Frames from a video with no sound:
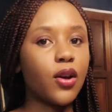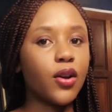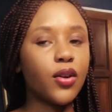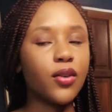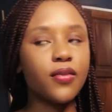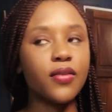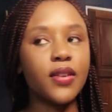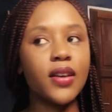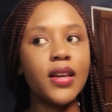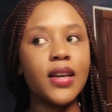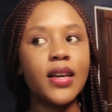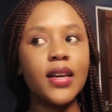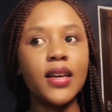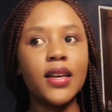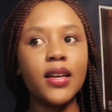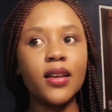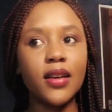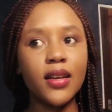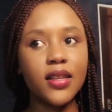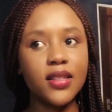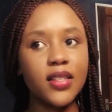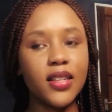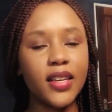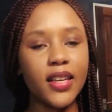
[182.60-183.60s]
of
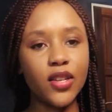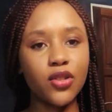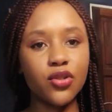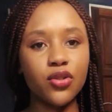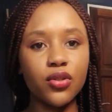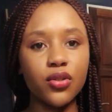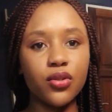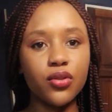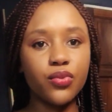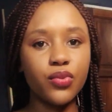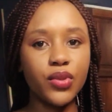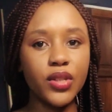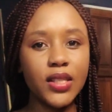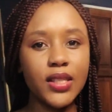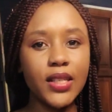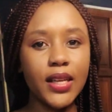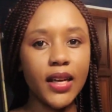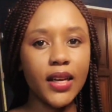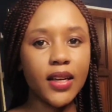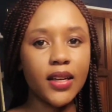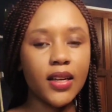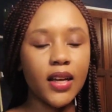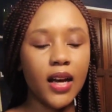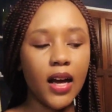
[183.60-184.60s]
intellectual
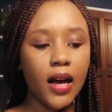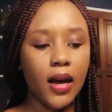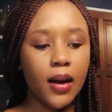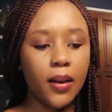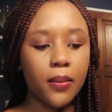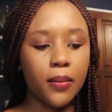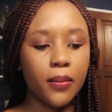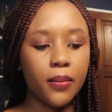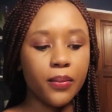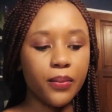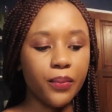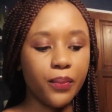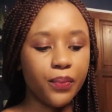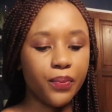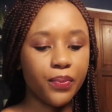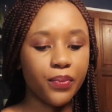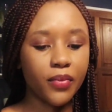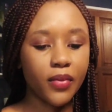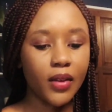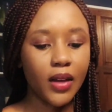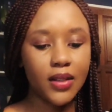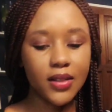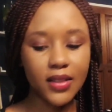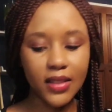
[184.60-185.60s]
reading
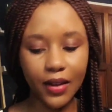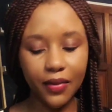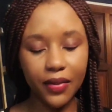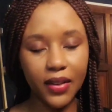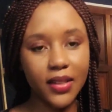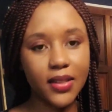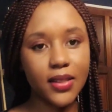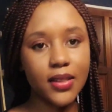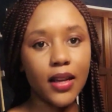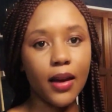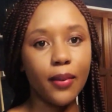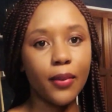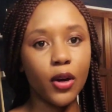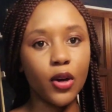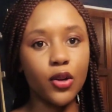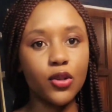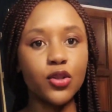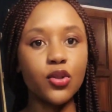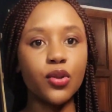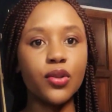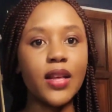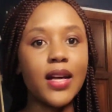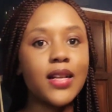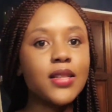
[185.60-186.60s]
stuff that is coming on.
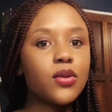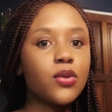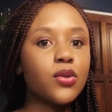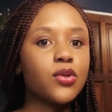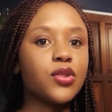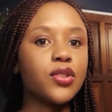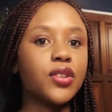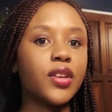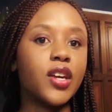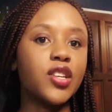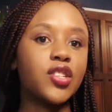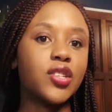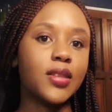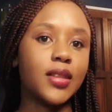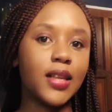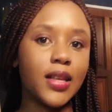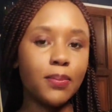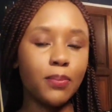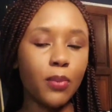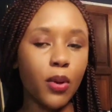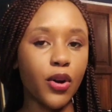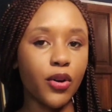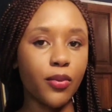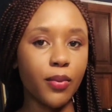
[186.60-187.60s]
So that's also engaging. That's
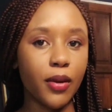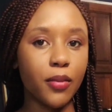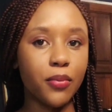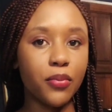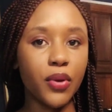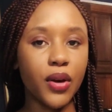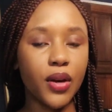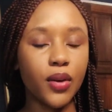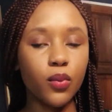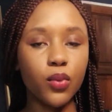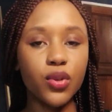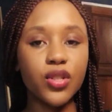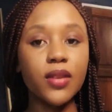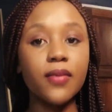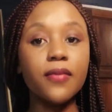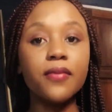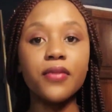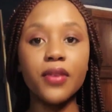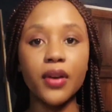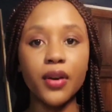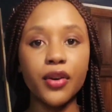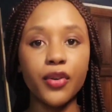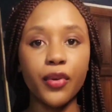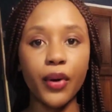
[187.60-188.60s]
part of my brain, which I'm
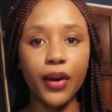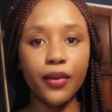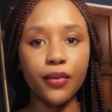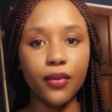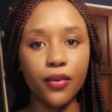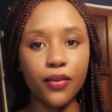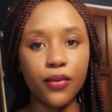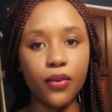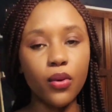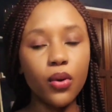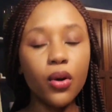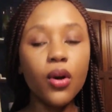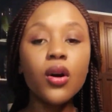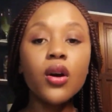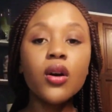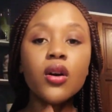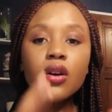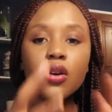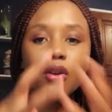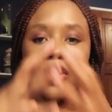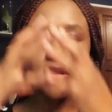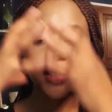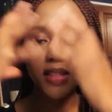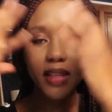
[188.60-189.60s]
very grateful for,
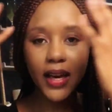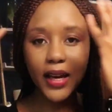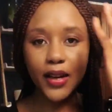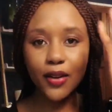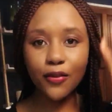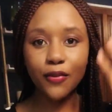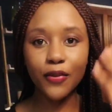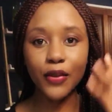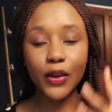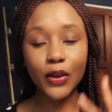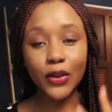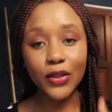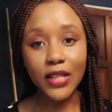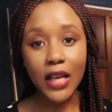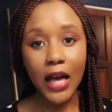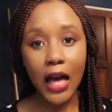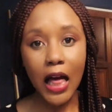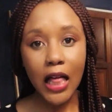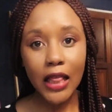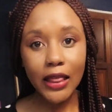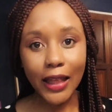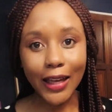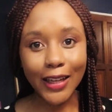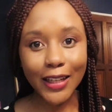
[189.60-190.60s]
because it kind of feels
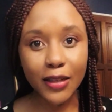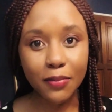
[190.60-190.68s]
like a